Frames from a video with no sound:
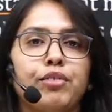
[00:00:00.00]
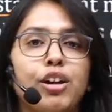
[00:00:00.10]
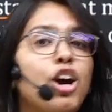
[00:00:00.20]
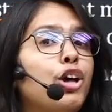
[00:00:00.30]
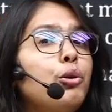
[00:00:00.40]

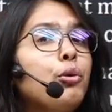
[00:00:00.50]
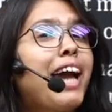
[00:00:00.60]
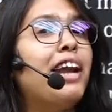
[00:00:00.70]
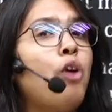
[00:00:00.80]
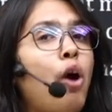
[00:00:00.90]
You
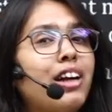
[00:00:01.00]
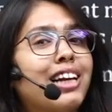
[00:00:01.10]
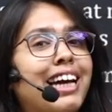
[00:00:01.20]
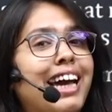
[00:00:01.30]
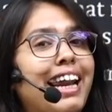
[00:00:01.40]
cannot
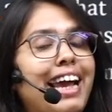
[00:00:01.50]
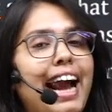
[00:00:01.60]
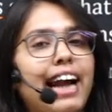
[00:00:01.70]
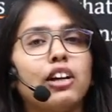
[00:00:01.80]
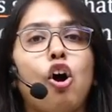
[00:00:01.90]
create
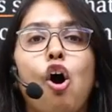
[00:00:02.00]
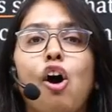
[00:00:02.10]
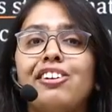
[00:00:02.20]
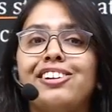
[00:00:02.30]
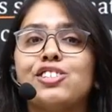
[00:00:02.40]
or
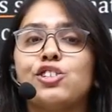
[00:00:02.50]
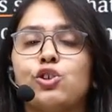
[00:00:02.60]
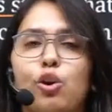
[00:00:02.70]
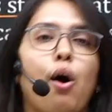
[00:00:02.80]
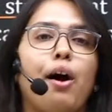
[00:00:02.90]

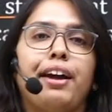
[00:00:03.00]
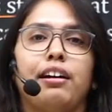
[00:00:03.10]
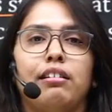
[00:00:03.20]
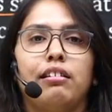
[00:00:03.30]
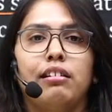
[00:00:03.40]
destroy
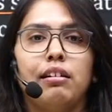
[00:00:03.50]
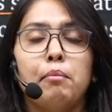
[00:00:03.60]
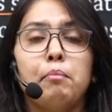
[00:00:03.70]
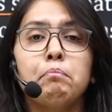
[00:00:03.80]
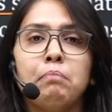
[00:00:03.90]

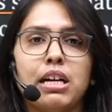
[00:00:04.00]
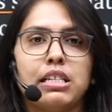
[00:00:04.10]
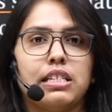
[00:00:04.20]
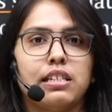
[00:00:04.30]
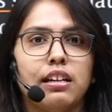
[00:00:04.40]
mass.